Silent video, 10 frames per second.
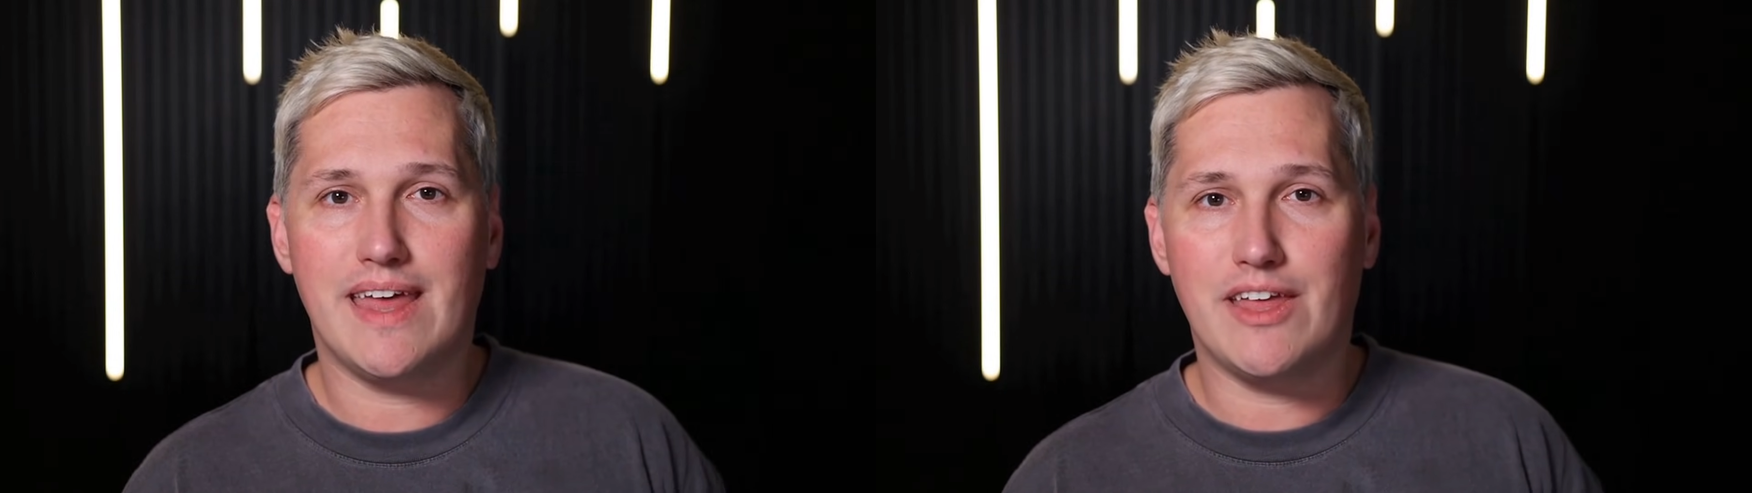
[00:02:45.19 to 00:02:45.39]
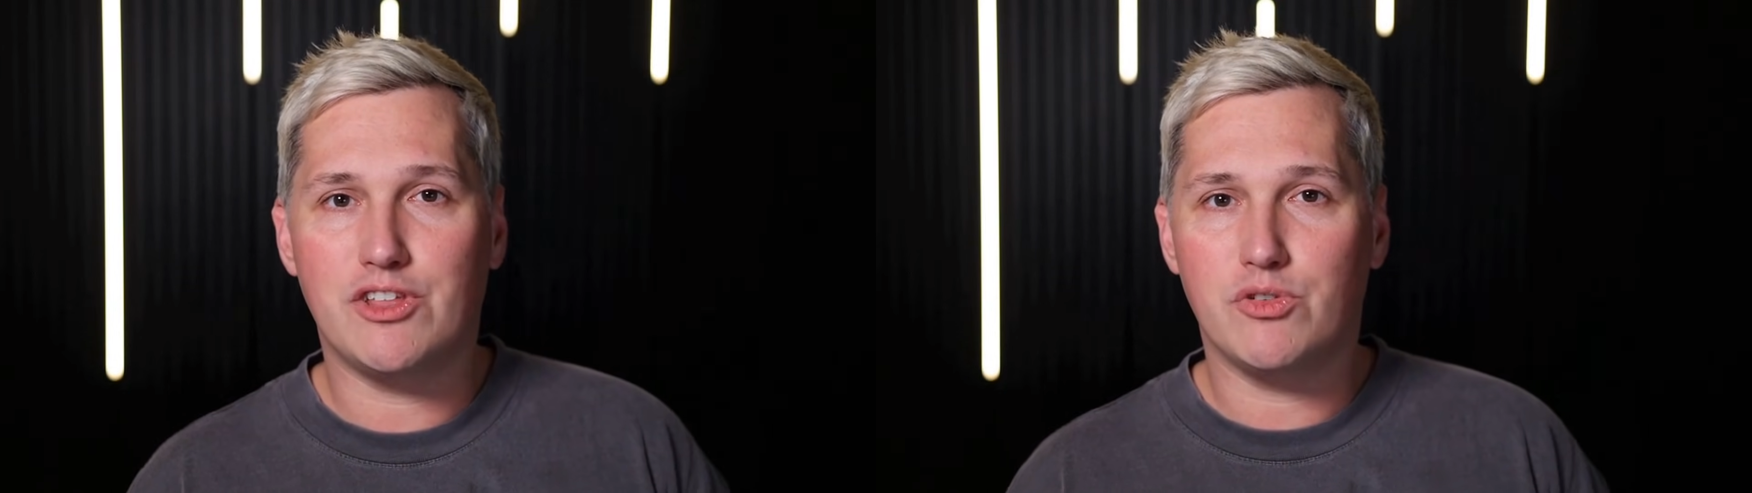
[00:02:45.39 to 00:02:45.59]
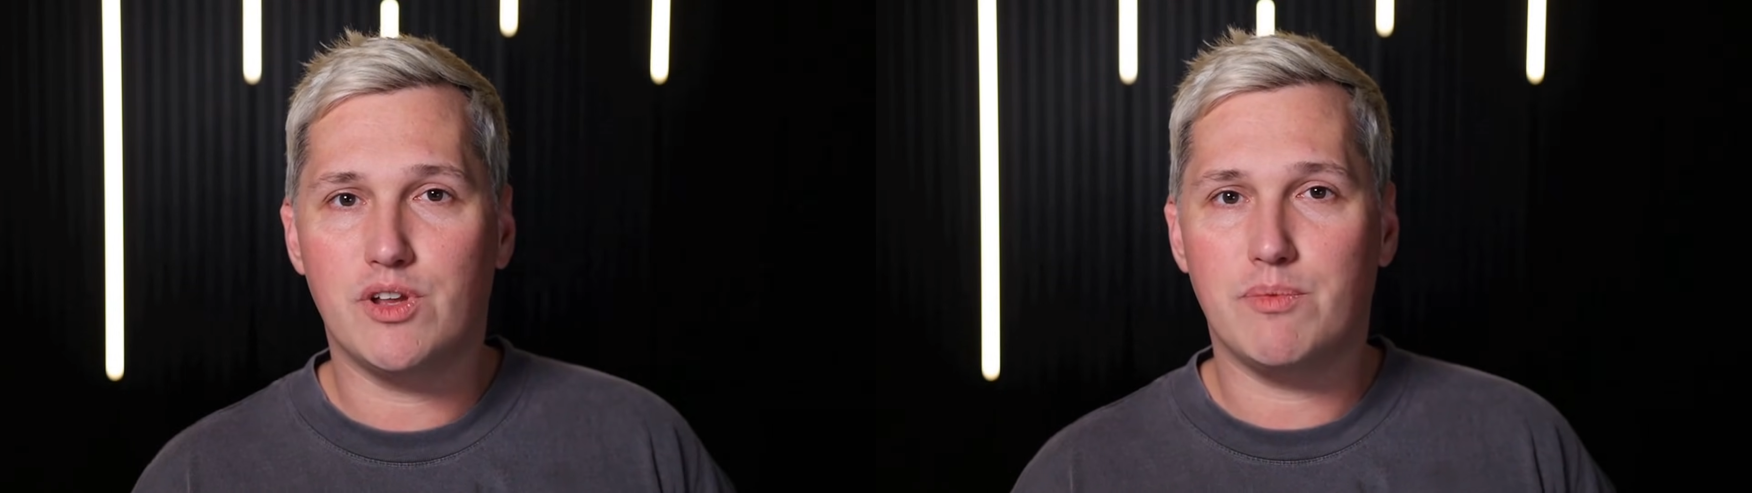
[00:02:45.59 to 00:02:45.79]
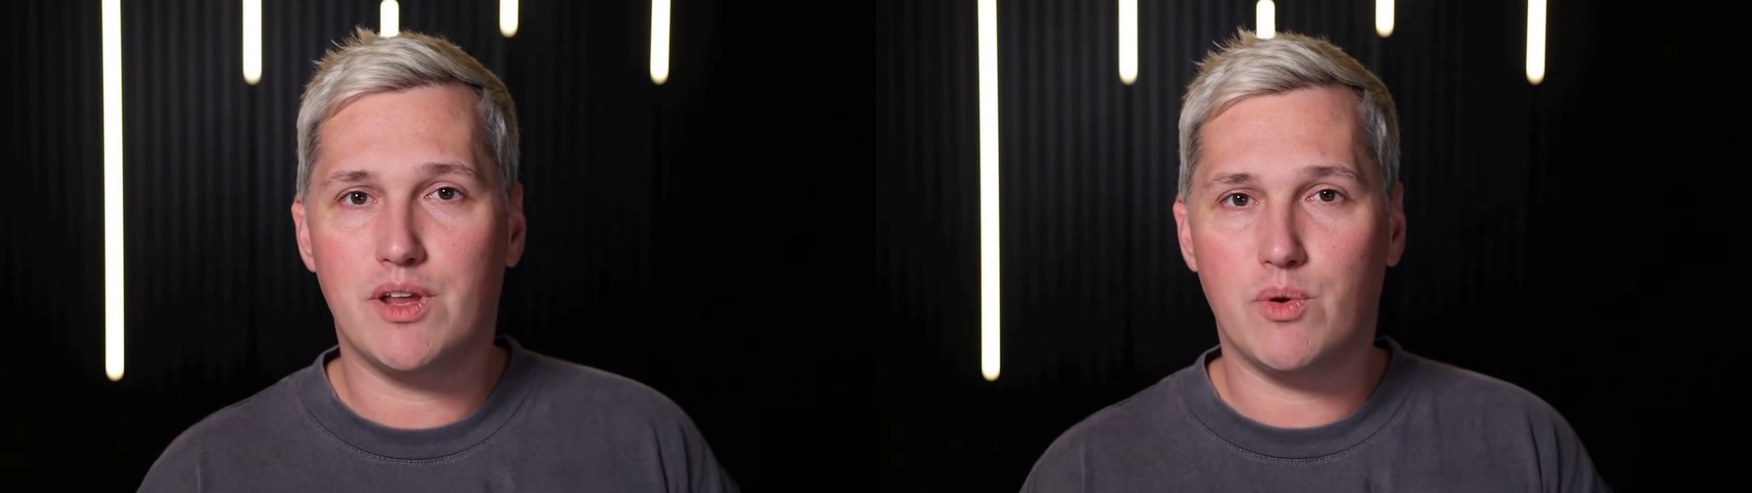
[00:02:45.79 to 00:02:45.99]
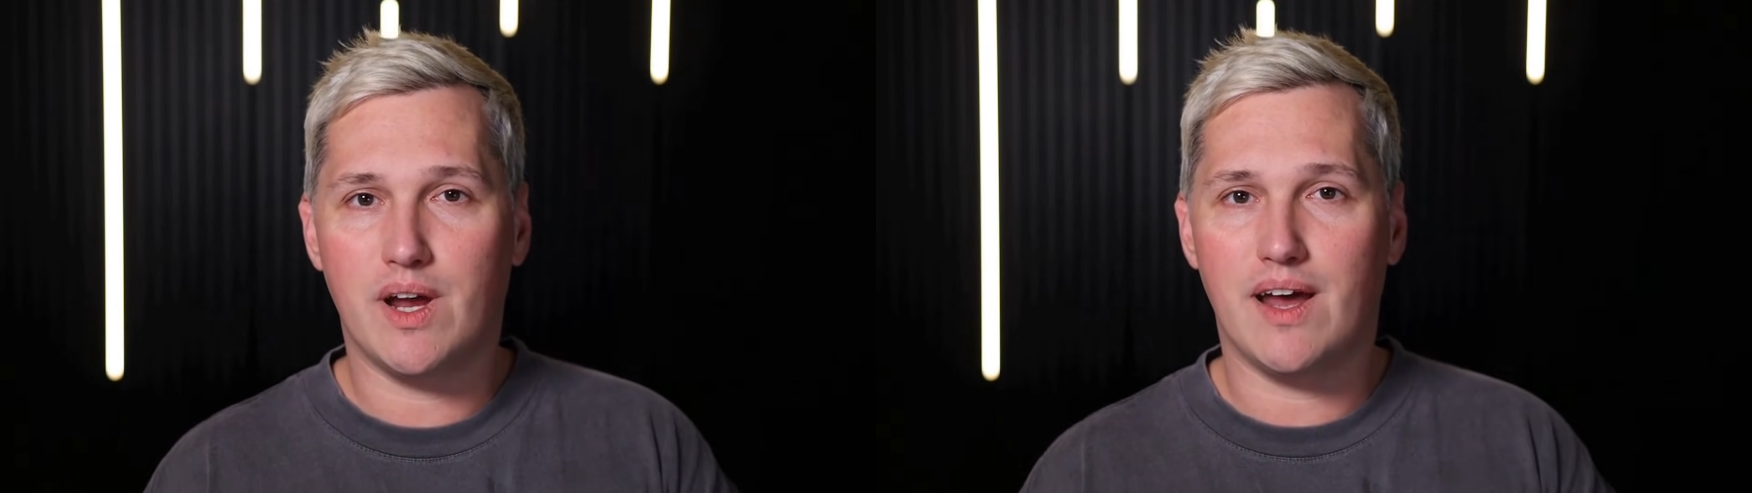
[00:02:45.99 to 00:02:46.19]
extremely
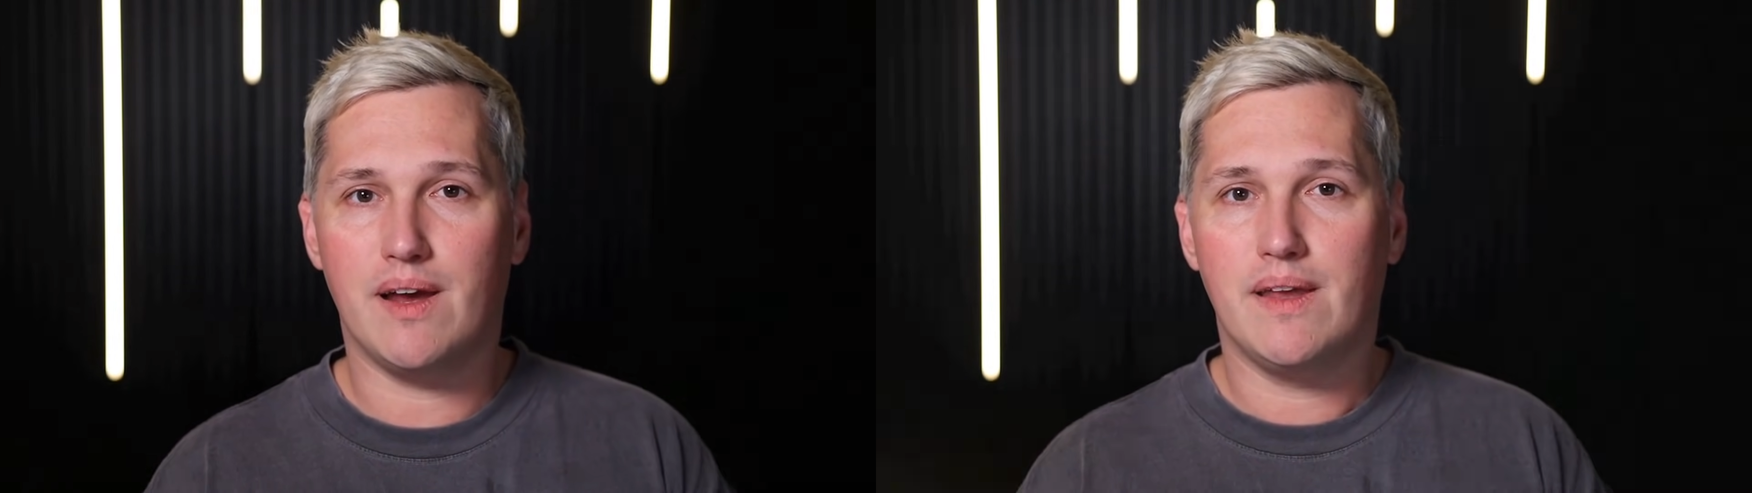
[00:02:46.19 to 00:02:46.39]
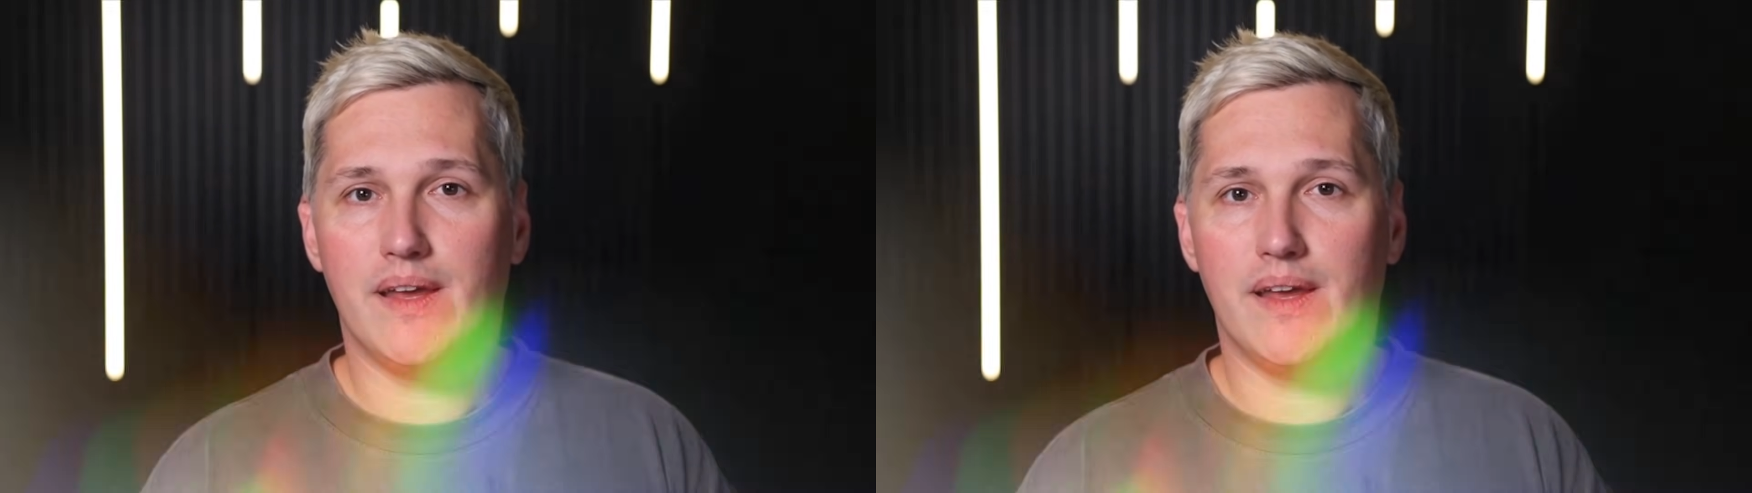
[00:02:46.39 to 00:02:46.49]
well.